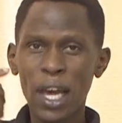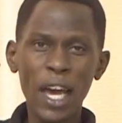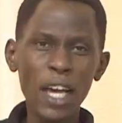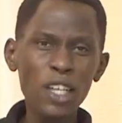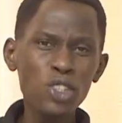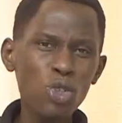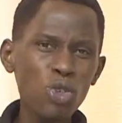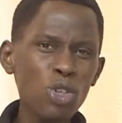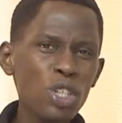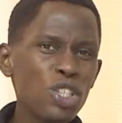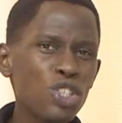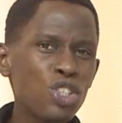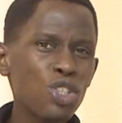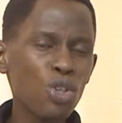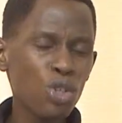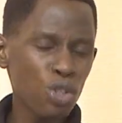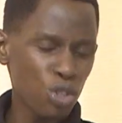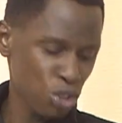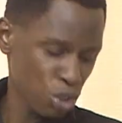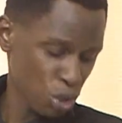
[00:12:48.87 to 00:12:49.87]
And so it
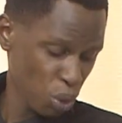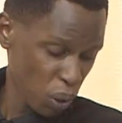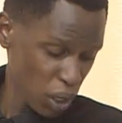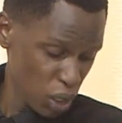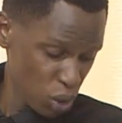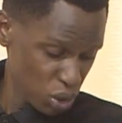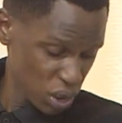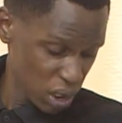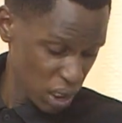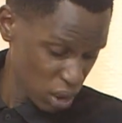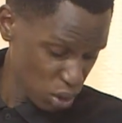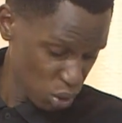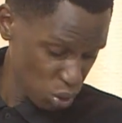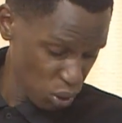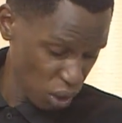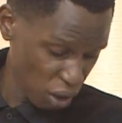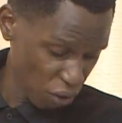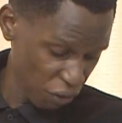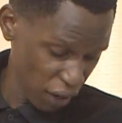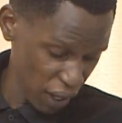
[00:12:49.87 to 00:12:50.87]
shows you, when you stick to
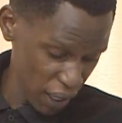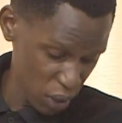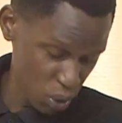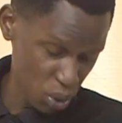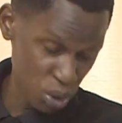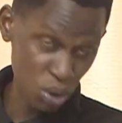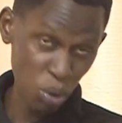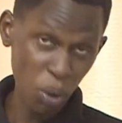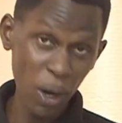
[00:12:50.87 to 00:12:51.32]
your values,